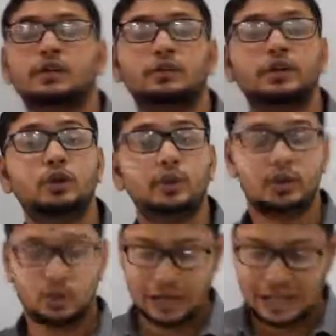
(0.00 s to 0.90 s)
we do
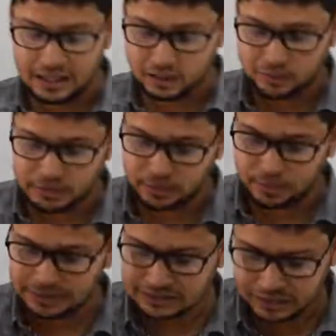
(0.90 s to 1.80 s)
it on health, which is
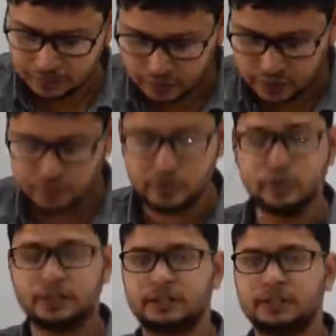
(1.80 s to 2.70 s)

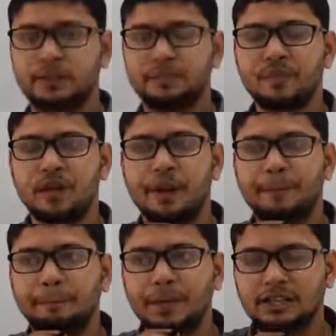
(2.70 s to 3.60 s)
which is
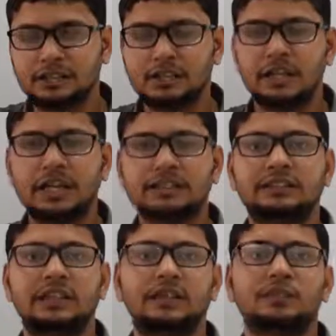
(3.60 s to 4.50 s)
much
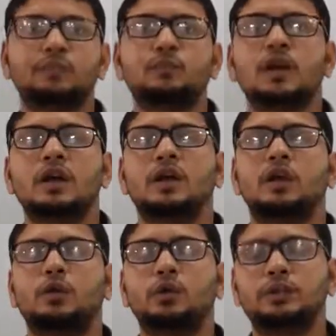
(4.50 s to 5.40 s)
less than
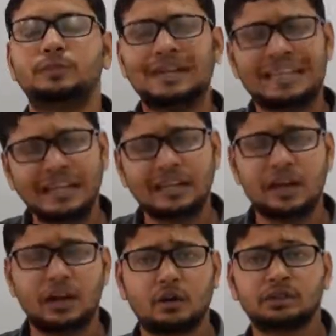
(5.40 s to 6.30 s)
which is being done
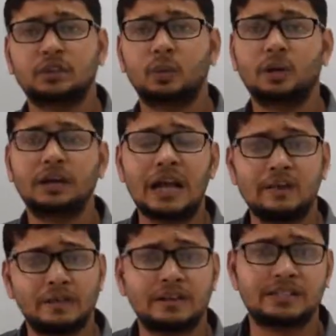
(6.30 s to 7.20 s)
across the world.
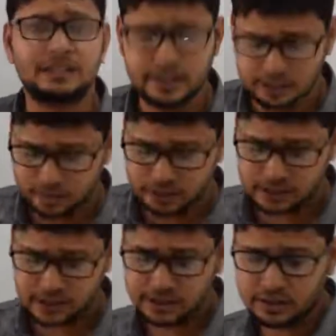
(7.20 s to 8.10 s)
Average is
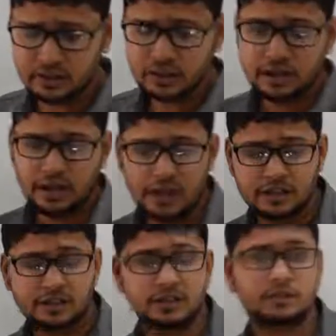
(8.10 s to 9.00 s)
6%,
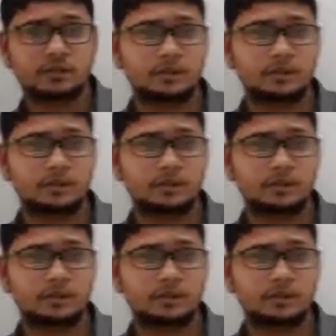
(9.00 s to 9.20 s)
and